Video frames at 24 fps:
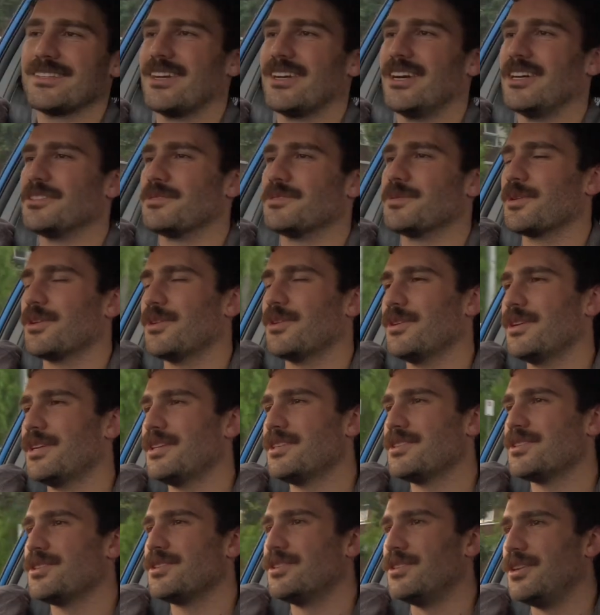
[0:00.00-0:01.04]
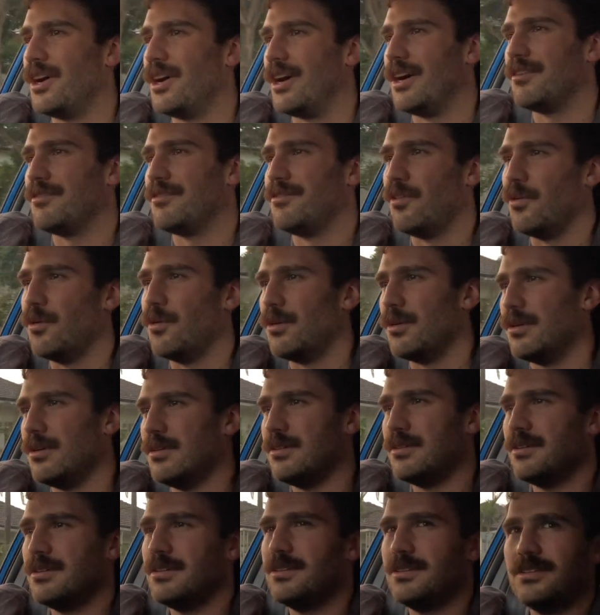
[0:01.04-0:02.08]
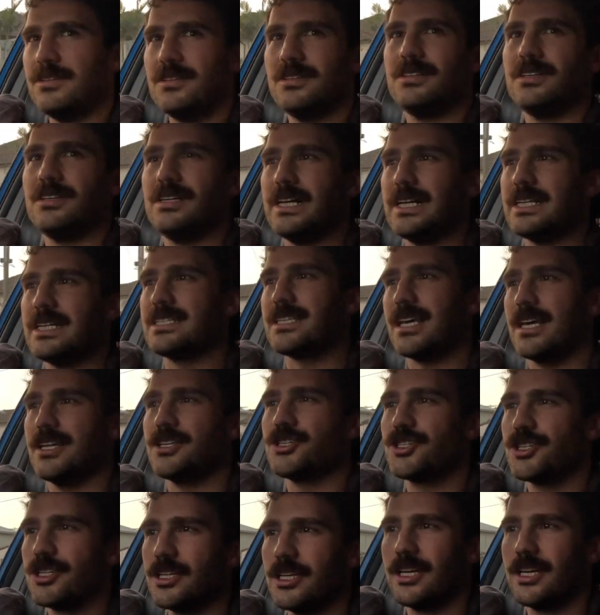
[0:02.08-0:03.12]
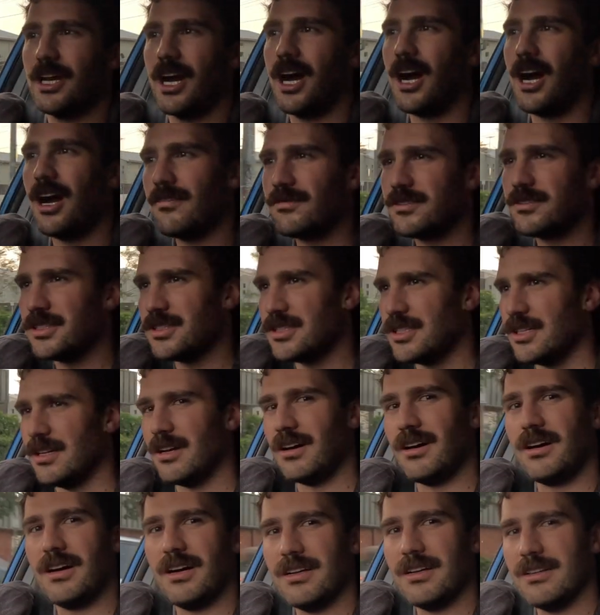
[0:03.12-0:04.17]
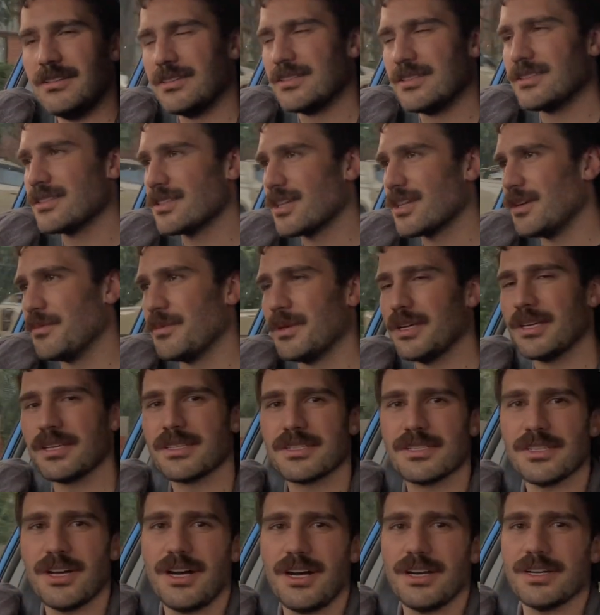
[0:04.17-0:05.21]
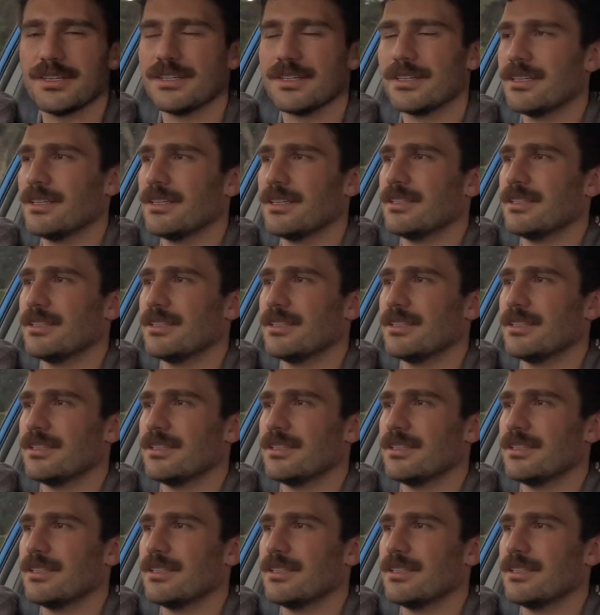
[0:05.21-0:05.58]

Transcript: Guys, we're going into night 4. Essentially, after tonight, this is going to be exciting.